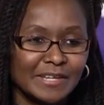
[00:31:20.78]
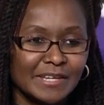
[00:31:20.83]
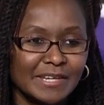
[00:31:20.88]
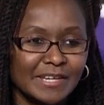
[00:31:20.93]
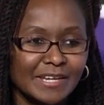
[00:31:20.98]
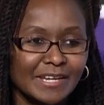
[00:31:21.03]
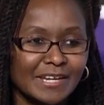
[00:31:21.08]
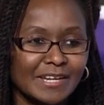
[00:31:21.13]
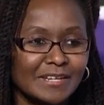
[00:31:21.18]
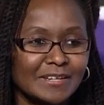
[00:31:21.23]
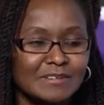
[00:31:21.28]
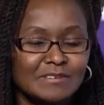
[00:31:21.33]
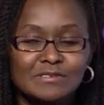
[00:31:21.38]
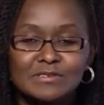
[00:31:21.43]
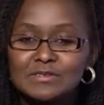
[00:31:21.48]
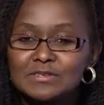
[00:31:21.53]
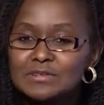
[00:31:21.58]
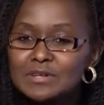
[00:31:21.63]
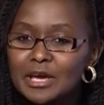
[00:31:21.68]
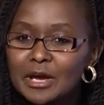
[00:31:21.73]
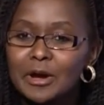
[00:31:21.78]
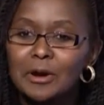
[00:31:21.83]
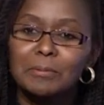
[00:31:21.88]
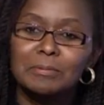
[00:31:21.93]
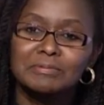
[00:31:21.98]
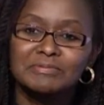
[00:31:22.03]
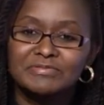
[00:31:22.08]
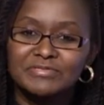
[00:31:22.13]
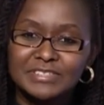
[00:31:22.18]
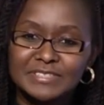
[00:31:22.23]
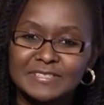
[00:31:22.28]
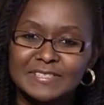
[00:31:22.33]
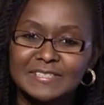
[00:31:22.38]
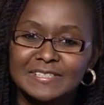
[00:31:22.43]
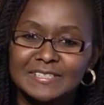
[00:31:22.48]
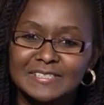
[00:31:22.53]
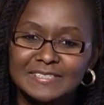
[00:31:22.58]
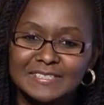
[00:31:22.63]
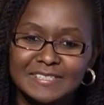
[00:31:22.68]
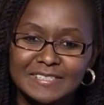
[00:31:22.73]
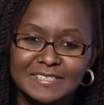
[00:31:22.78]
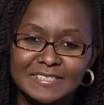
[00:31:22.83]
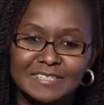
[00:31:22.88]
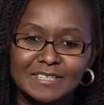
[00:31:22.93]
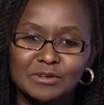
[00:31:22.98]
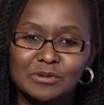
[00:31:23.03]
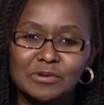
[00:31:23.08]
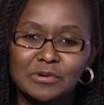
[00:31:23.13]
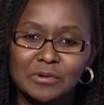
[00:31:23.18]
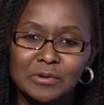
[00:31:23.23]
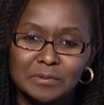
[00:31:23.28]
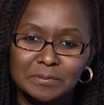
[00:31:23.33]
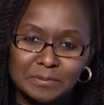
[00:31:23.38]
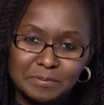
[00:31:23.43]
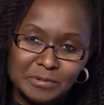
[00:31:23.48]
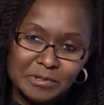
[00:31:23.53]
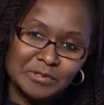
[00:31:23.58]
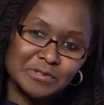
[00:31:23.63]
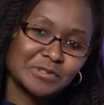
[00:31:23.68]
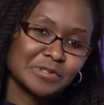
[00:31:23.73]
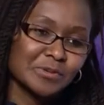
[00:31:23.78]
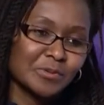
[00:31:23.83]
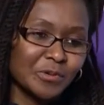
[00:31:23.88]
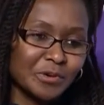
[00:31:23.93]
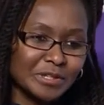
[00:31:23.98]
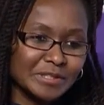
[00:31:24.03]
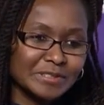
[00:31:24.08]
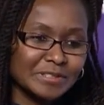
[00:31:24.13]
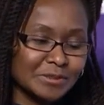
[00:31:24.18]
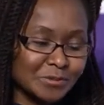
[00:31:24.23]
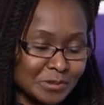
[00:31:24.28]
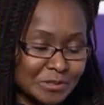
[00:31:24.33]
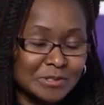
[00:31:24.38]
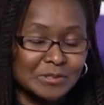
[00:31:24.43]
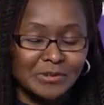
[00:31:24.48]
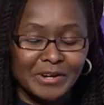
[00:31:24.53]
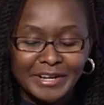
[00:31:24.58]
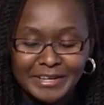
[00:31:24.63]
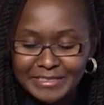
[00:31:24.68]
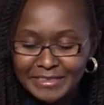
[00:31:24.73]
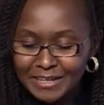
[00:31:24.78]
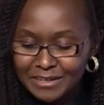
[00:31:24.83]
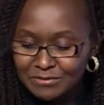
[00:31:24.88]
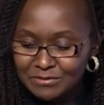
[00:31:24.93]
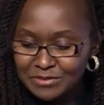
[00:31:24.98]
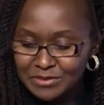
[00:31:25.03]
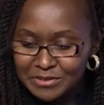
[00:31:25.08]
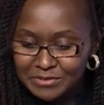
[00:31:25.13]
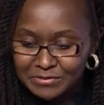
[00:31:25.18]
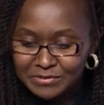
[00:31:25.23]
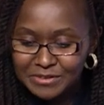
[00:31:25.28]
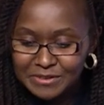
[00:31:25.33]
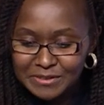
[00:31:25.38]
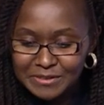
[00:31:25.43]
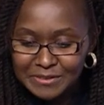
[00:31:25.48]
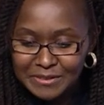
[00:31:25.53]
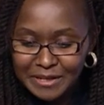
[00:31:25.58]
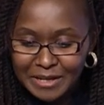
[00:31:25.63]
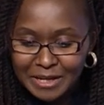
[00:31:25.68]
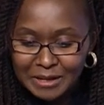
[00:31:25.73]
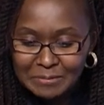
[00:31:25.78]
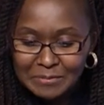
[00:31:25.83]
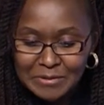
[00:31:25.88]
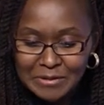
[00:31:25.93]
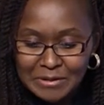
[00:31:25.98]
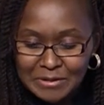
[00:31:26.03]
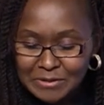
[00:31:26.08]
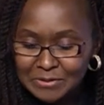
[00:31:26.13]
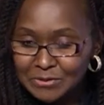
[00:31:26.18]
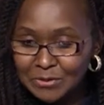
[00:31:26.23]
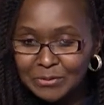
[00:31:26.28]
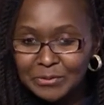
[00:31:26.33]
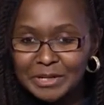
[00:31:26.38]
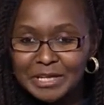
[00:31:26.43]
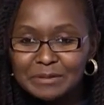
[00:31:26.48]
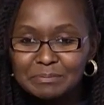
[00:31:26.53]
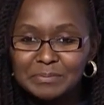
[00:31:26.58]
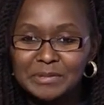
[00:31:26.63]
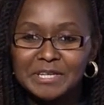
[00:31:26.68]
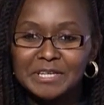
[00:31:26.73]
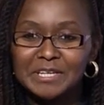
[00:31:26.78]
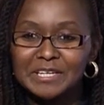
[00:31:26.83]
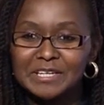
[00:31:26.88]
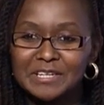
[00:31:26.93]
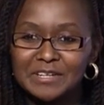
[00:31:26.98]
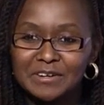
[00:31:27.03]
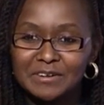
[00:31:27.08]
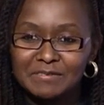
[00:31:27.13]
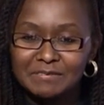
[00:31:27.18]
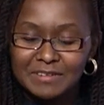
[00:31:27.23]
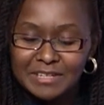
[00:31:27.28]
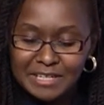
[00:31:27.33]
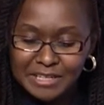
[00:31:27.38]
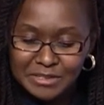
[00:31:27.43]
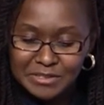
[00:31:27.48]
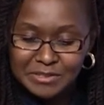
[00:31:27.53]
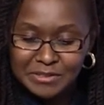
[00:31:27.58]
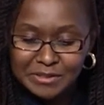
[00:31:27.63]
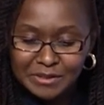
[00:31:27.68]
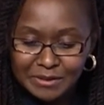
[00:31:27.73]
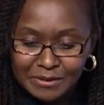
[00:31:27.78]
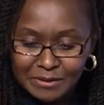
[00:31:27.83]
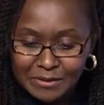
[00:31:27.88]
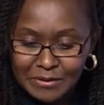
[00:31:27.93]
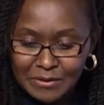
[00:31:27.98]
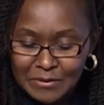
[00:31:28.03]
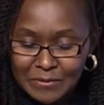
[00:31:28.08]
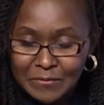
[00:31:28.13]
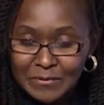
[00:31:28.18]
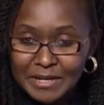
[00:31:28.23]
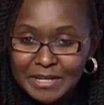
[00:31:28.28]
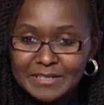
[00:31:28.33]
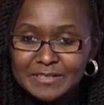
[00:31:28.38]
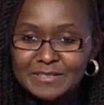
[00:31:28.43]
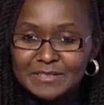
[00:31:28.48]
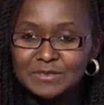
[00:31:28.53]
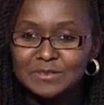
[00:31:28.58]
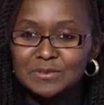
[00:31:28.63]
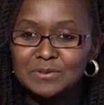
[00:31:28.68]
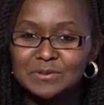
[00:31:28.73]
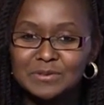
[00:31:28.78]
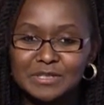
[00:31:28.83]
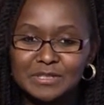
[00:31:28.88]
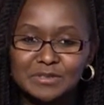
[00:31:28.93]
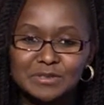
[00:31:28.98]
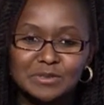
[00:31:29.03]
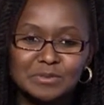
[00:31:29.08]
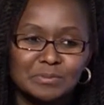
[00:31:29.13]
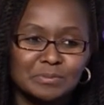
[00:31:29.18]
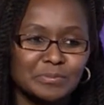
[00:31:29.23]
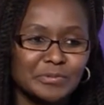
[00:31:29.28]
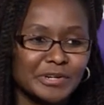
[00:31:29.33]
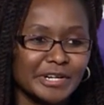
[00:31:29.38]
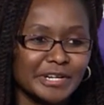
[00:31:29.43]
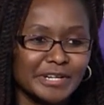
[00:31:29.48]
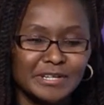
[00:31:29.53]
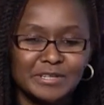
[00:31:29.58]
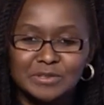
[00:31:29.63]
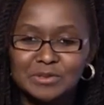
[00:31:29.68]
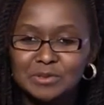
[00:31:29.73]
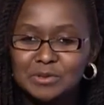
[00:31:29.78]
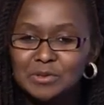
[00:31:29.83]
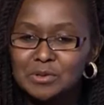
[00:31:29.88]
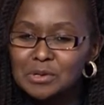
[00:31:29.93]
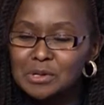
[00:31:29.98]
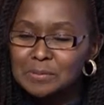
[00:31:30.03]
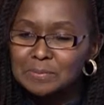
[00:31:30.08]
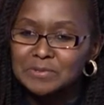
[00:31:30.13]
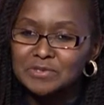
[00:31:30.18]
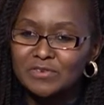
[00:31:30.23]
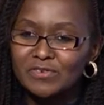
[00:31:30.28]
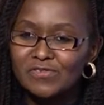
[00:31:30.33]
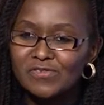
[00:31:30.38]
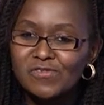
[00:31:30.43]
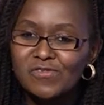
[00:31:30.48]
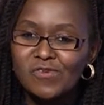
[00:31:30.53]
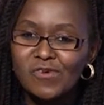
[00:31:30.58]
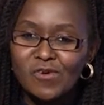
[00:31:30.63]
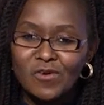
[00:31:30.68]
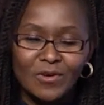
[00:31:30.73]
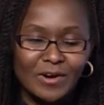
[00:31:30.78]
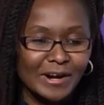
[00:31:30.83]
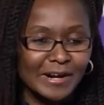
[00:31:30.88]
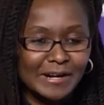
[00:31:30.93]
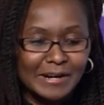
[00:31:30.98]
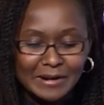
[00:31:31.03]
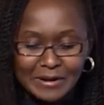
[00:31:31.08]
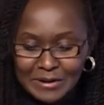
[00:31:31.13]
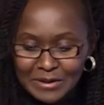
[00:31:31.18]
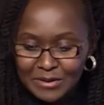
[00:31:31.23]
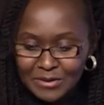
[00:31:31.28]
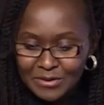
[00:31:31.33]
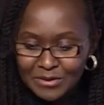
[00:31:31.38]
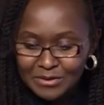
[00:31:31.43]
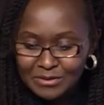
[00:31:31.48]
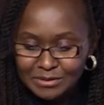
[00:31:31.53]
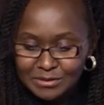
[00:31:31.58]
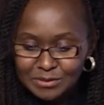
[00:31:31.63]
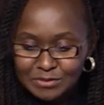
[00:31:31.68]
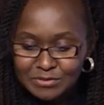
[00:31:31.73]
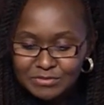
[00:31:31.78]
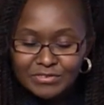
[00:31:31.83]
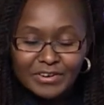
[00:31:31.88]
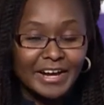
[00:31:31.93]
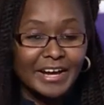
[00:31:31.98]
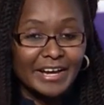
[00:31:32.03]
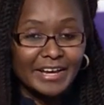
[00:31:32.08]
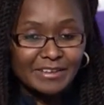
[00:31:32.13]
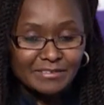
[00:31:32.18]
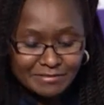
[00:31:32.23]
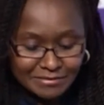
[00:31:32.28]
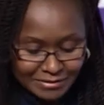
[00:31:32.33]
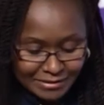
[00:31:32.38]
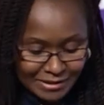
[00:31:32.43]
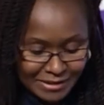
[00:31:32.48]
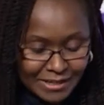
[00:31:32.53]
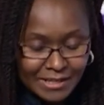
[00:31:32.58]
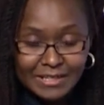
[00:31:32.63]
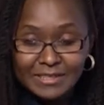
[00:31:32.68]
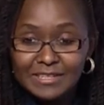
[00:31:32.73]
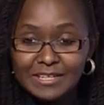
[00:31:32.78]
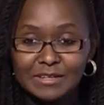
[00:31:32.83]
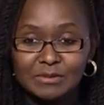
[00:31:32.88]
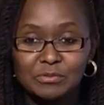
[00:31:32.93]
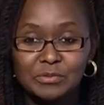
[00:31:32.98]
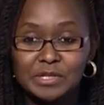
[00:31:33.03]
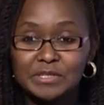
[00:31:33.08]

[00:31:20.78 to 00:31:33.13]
and help facilitate the groups because she, want, she was trying that for the first time. So when beginning of lecture, we asked the students to break into groups of four to five. Then we